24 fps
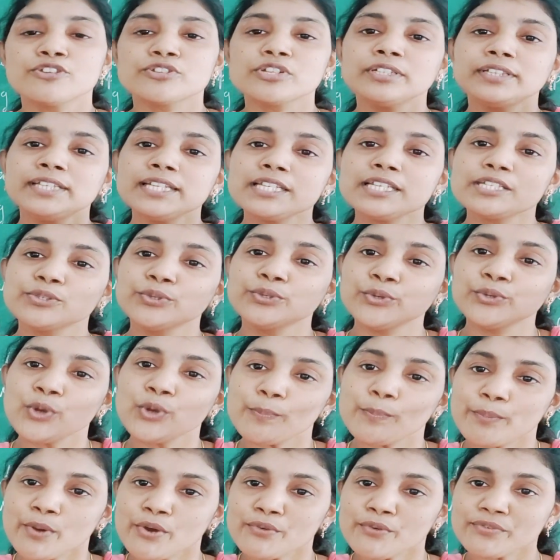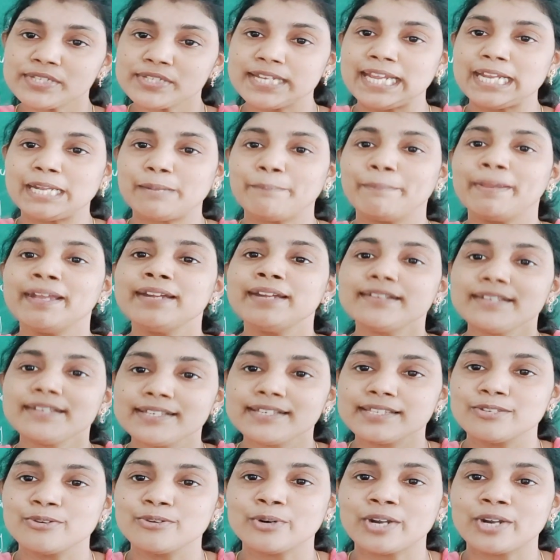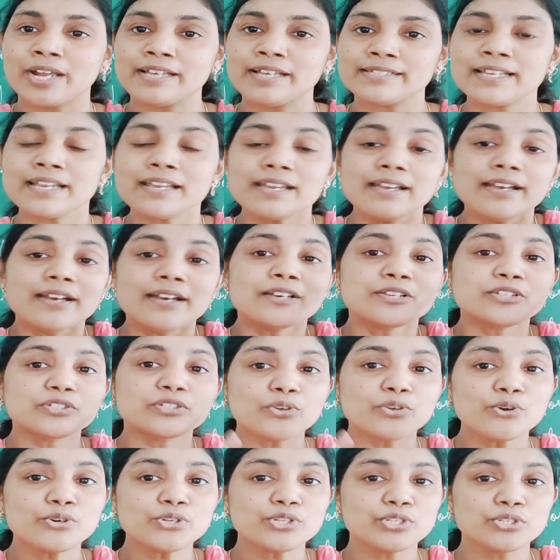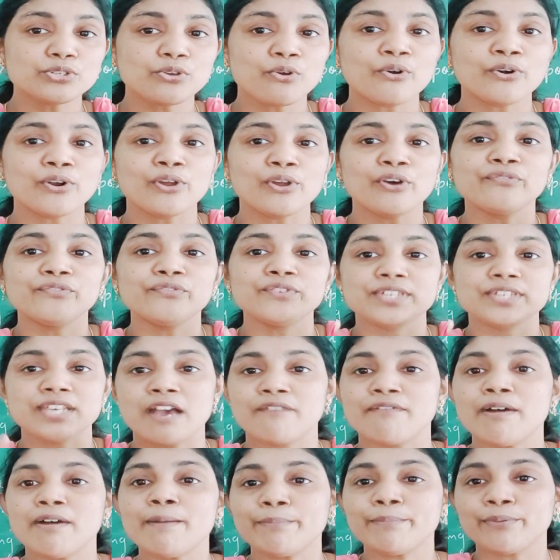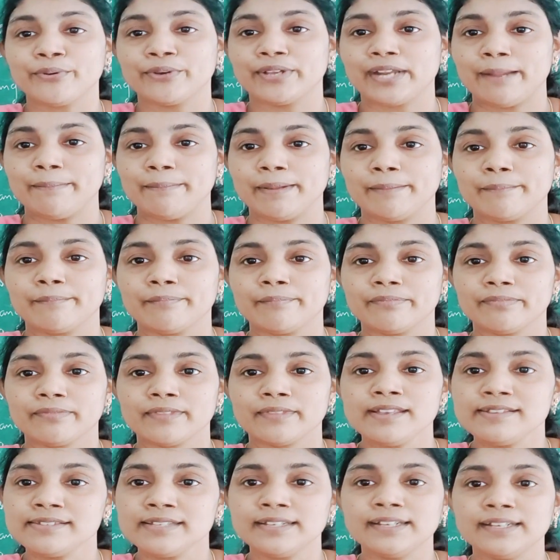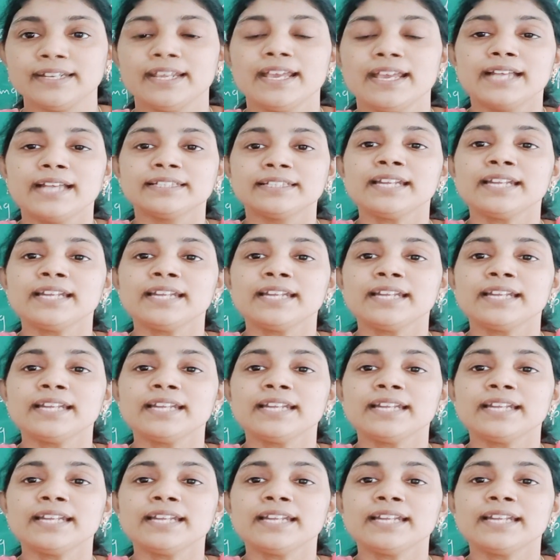So this group of statement is known as a source code of Java programming, isn't it?